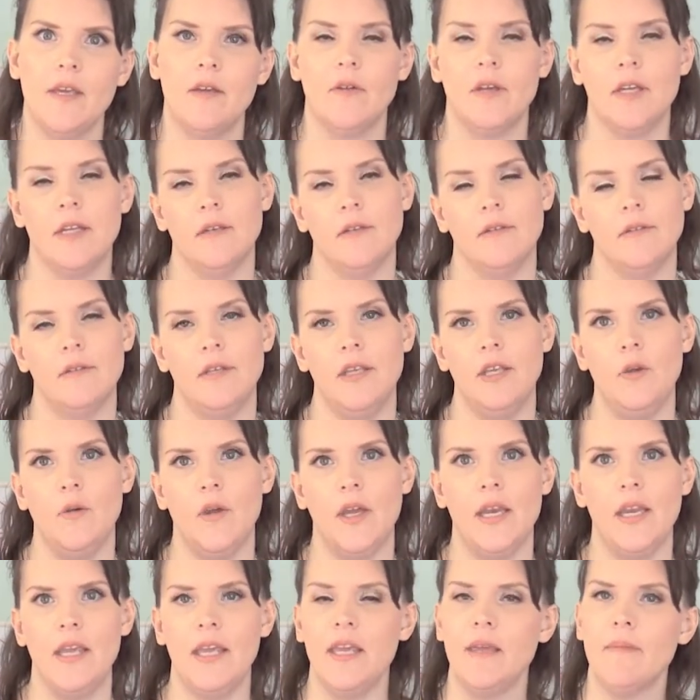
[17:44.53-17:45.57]
You
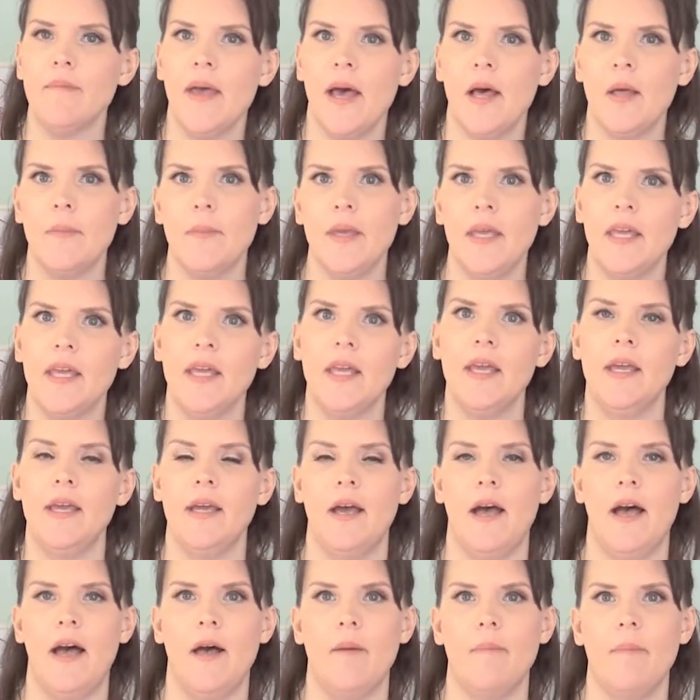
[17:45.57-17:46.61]
can email me
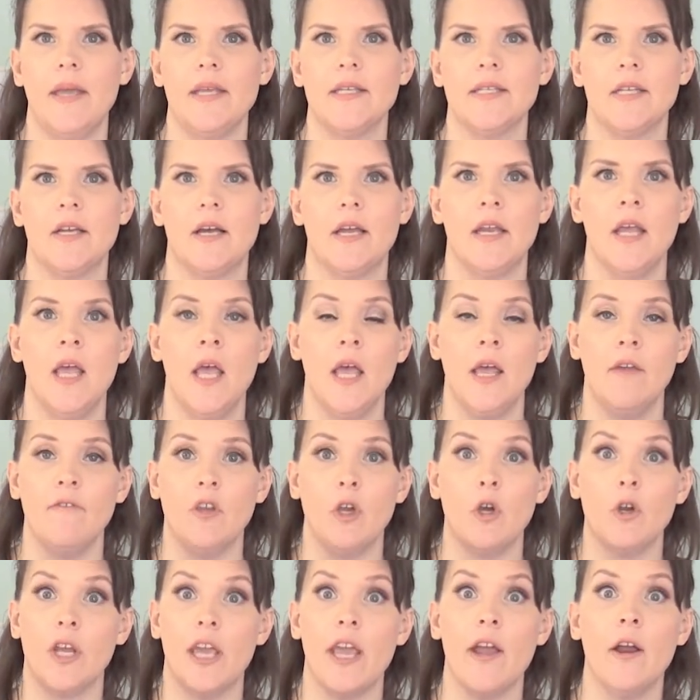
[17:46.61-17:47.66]
based on, if you
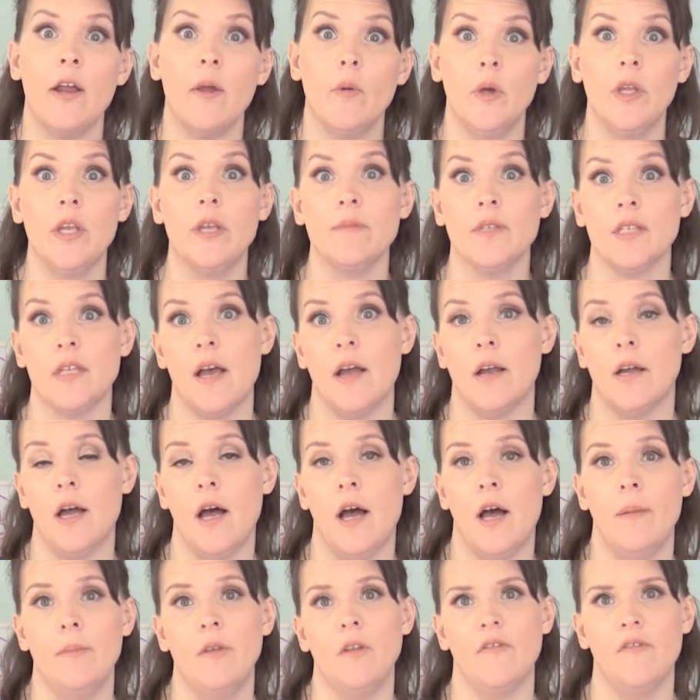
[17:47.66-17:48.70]
go to
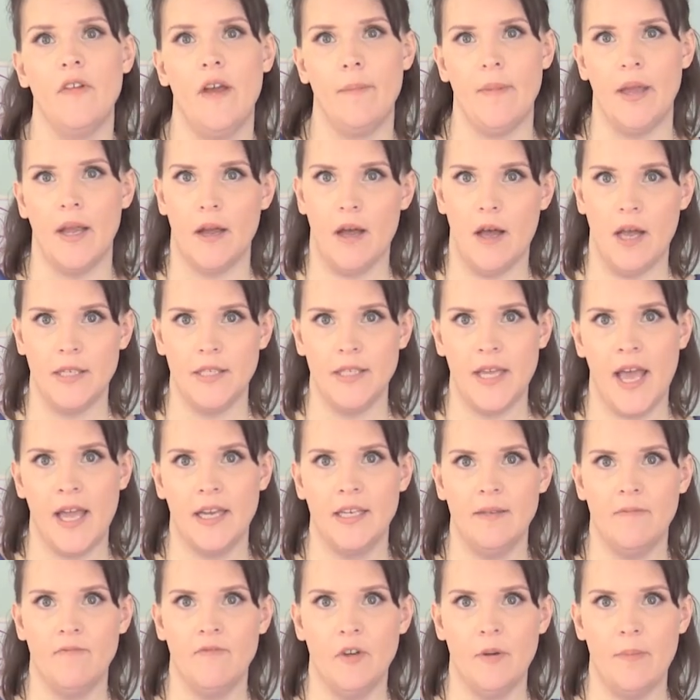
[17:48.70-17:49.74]
carriewilliams.com, you'll find my
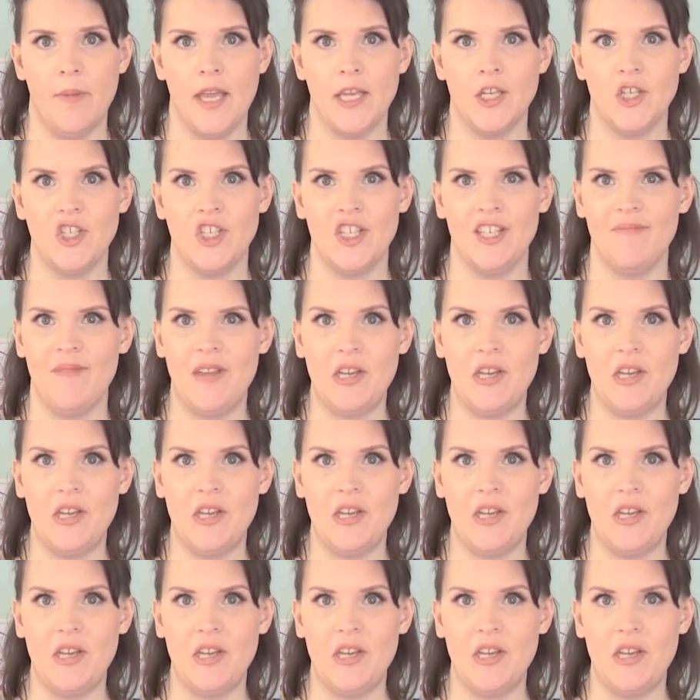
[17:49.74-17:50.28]
contact information.